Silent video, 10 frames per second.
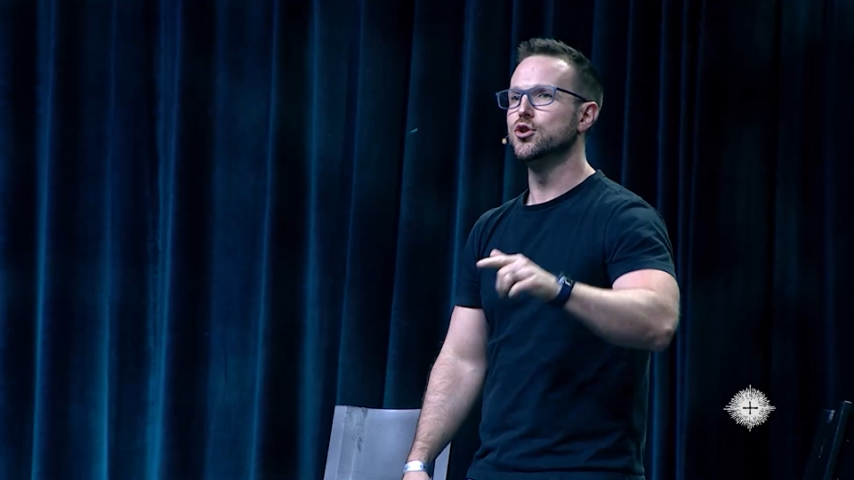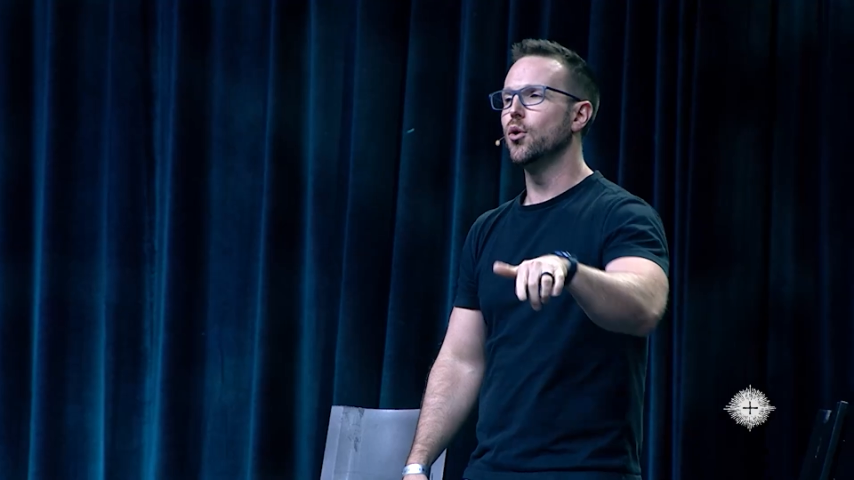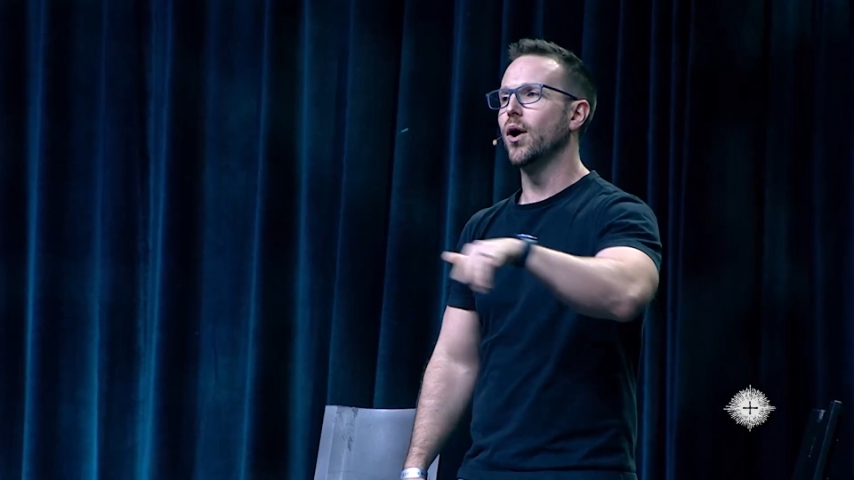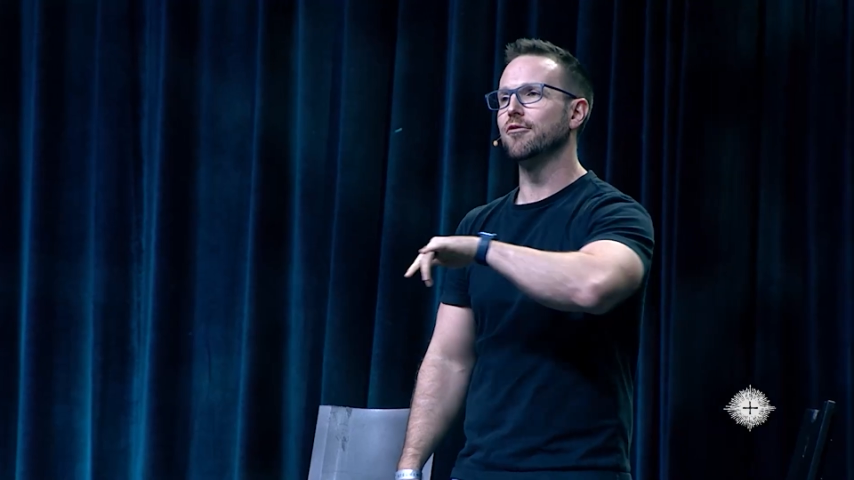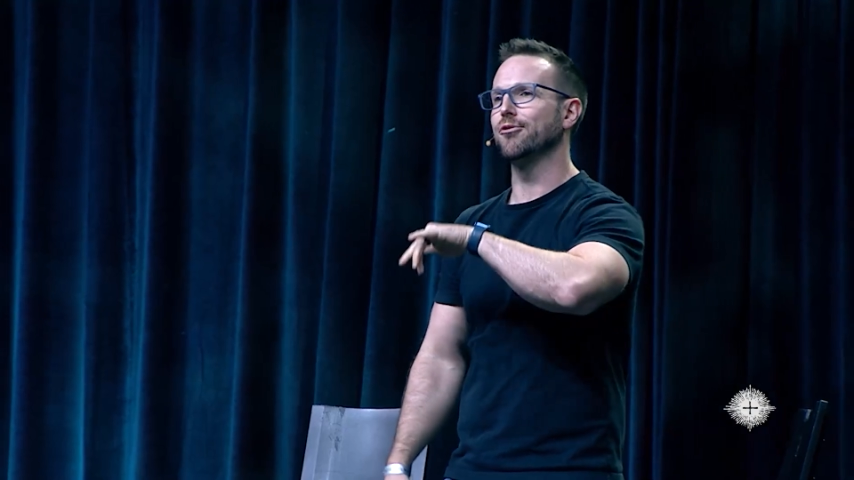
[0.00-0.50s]

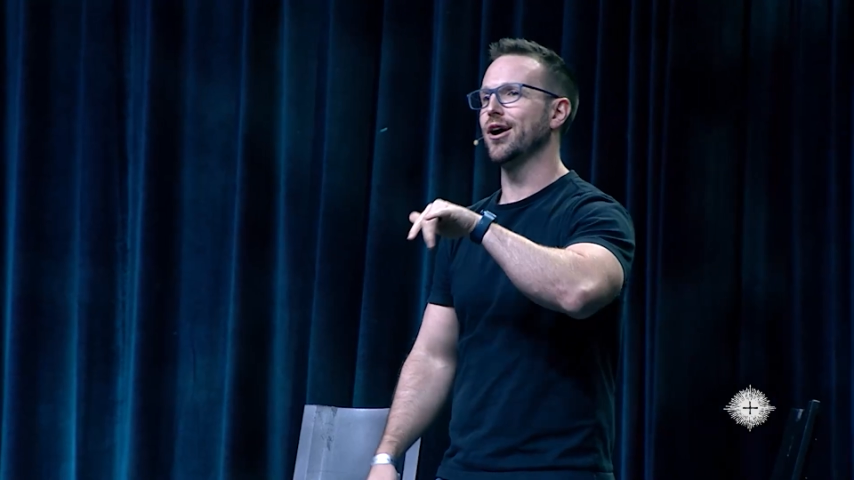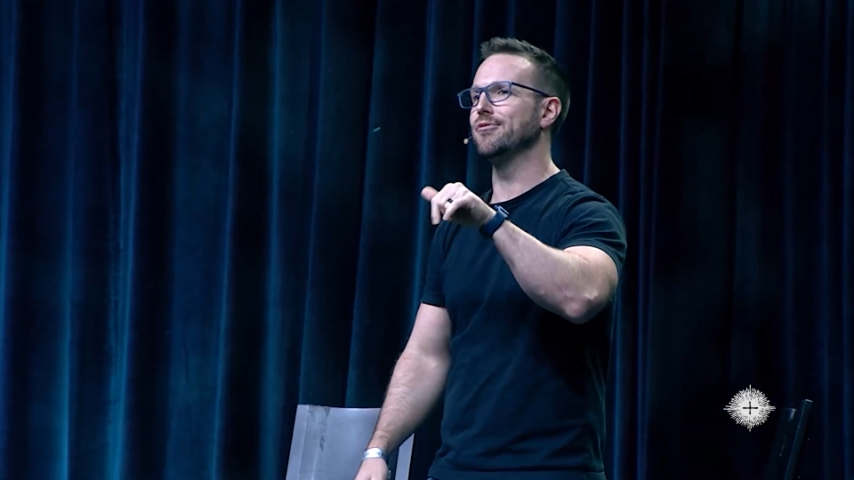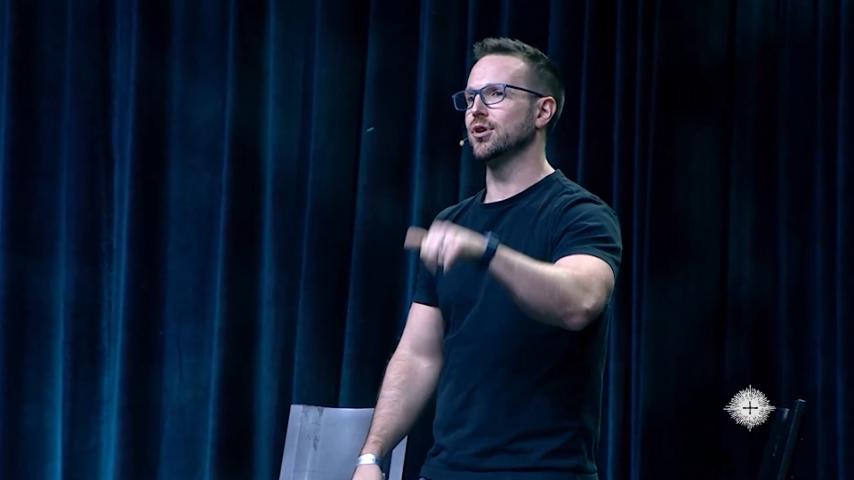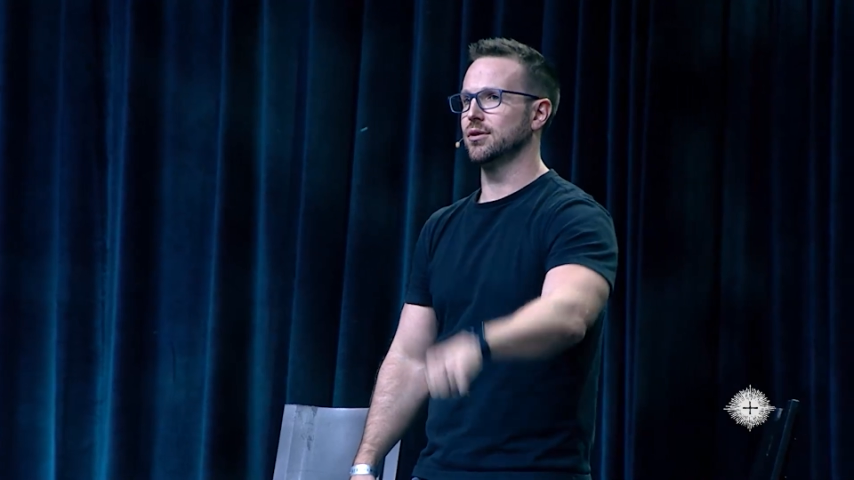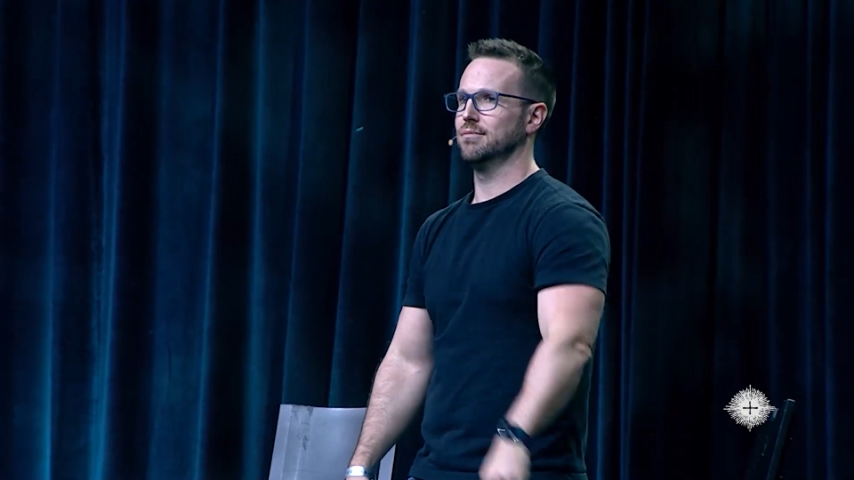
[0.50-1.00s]
go on
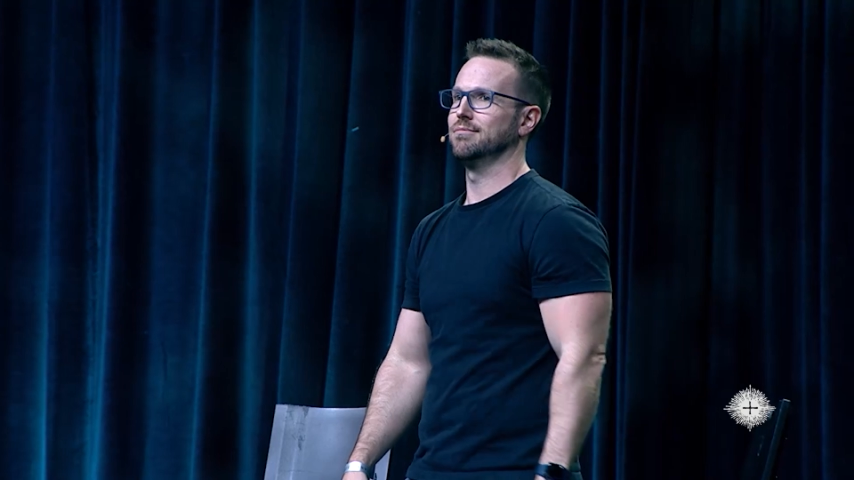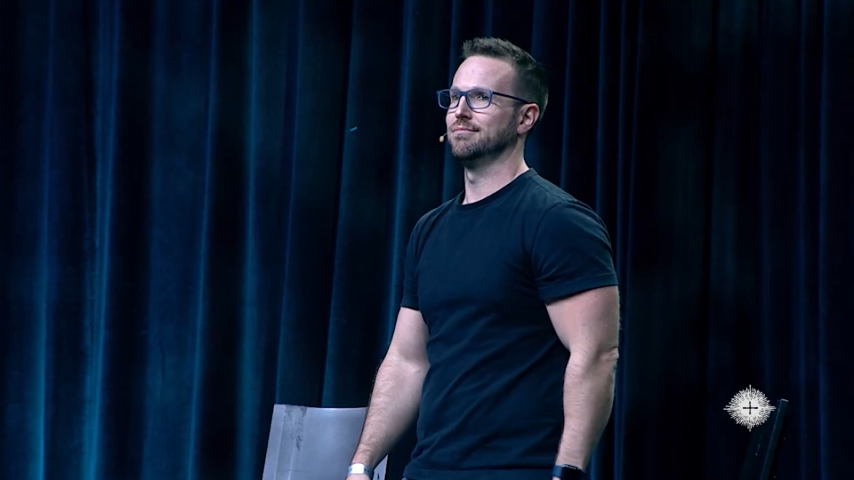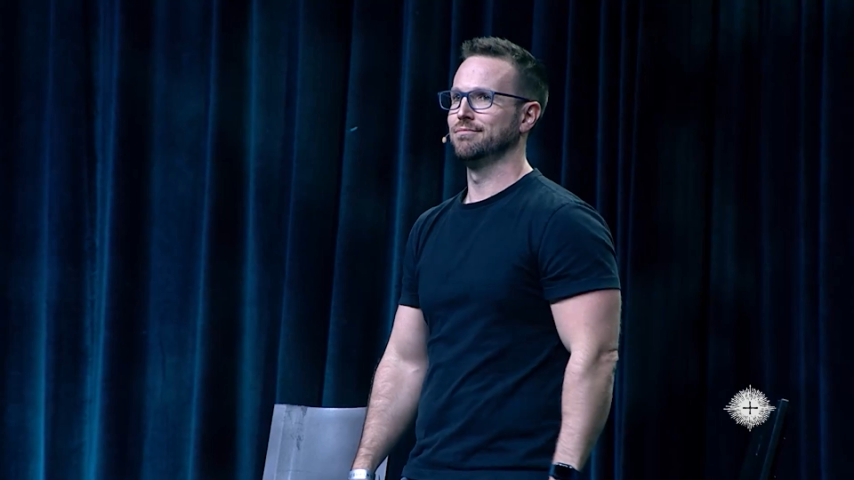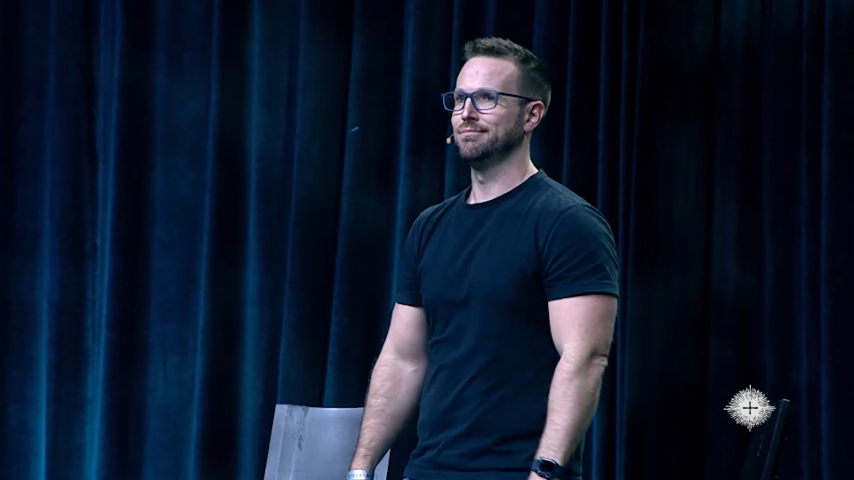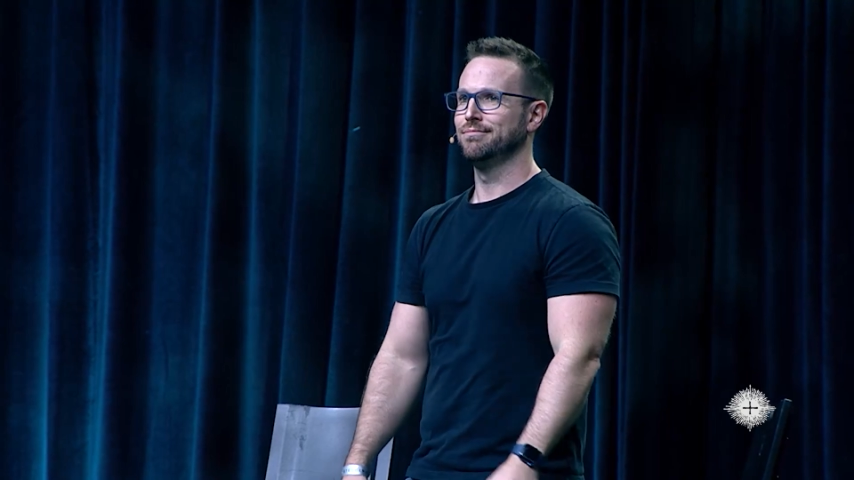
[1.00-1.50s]
forever.
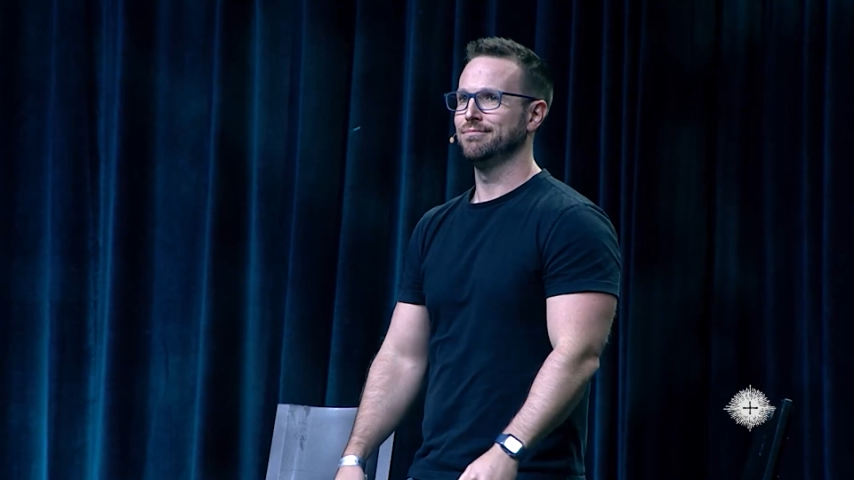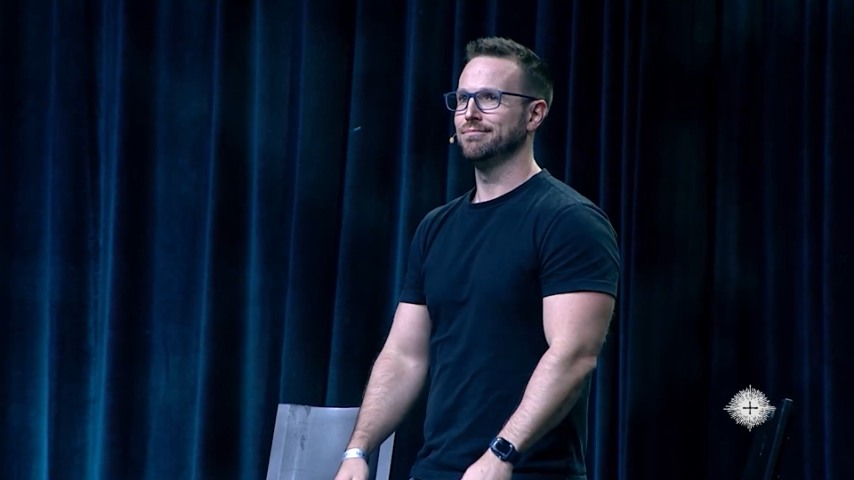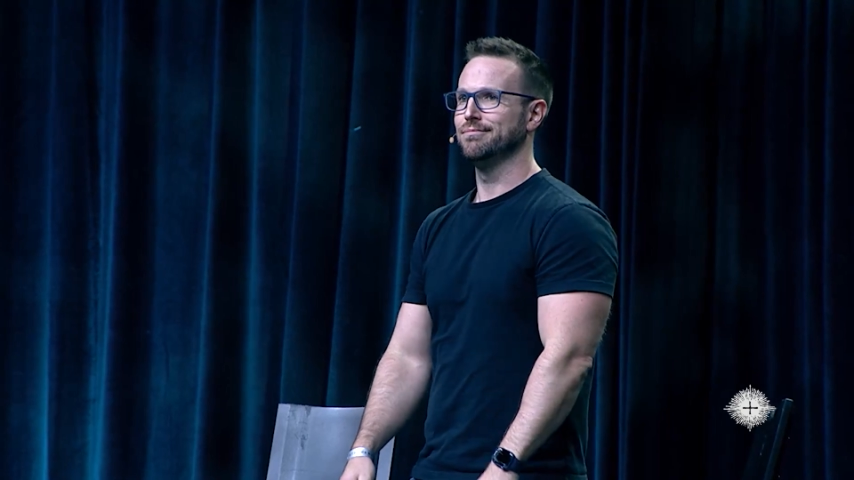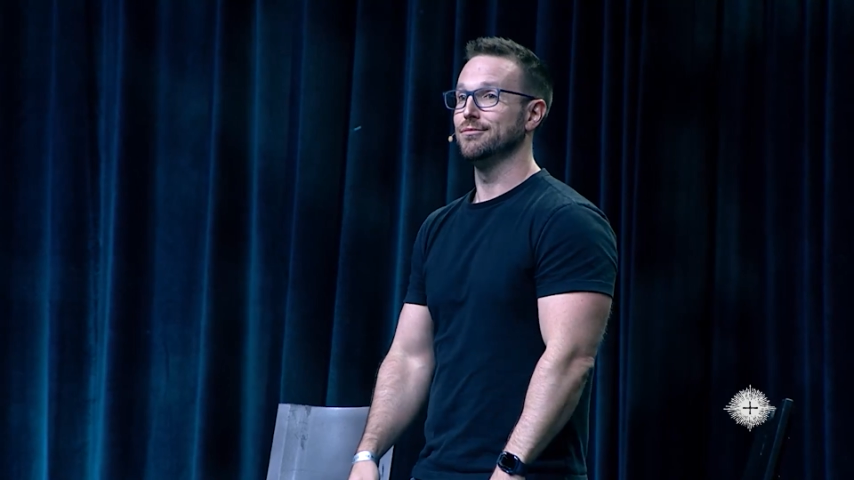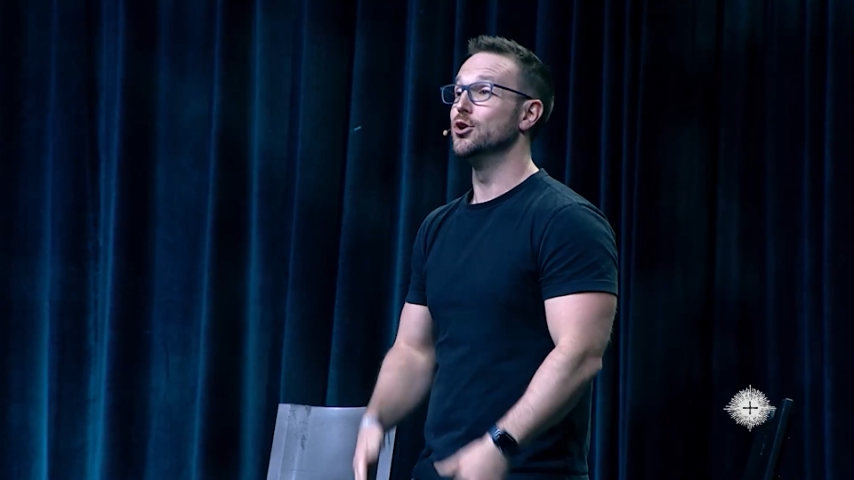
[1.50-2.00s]

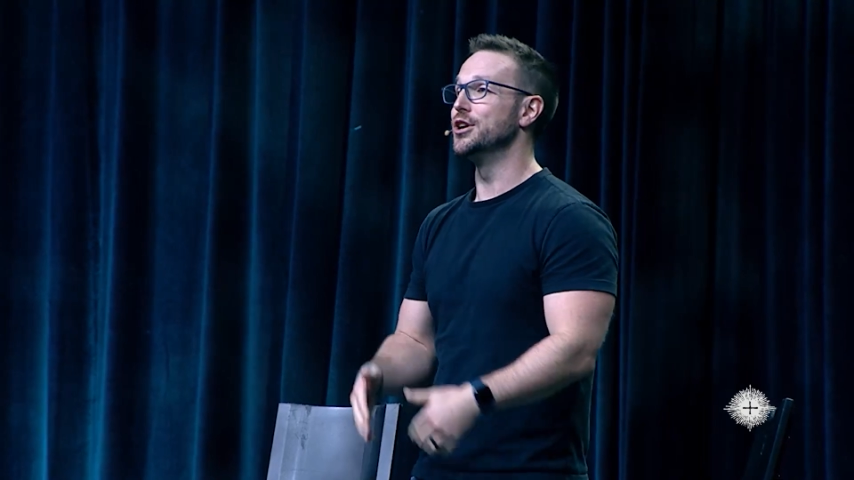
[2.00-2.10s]
You're